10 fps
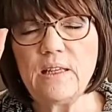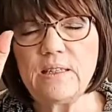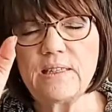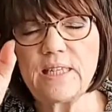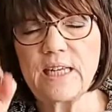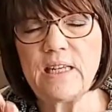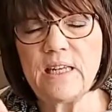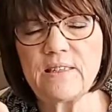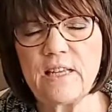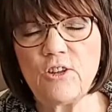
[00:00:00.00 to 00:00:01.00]

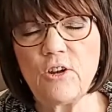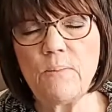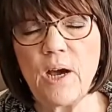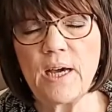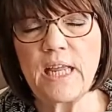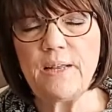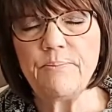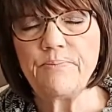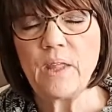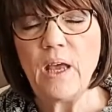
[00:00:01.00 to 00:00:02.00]
sickness in their body.
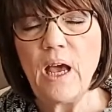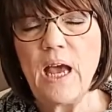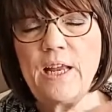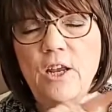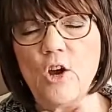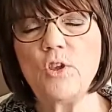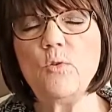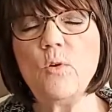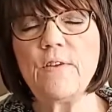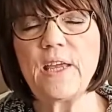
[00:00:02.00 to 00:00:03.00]
I know
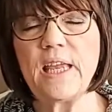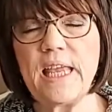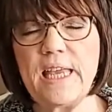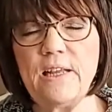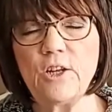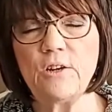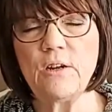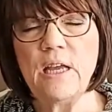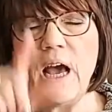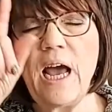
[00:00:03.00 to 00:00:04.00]
you are the healer.
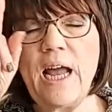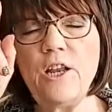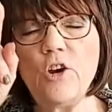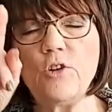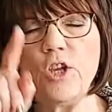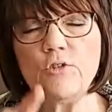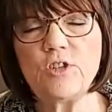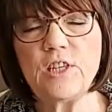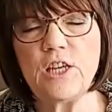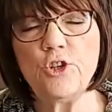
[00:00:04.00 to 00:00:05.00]
I know you
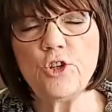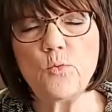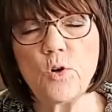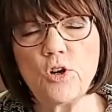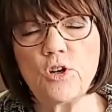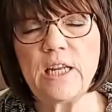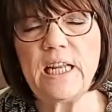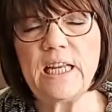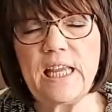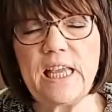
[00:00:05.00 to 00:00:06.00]
send your word and
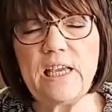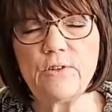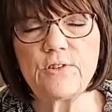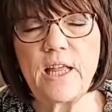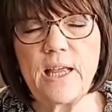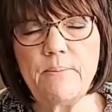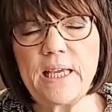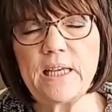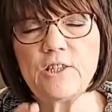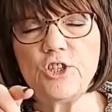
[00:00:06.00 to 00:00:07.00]
it heals them
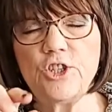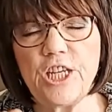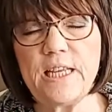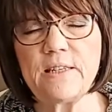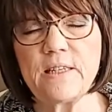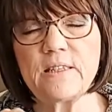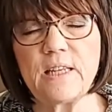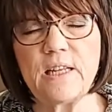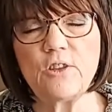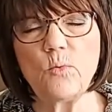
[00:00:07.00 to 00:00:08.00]
because Jesus
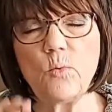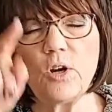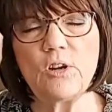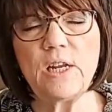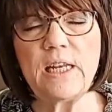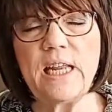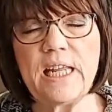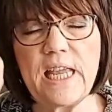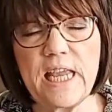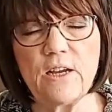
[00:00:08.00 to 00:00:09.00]
sent the word and it
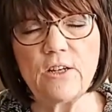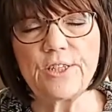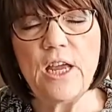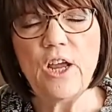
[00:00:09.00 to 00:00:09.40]
healed.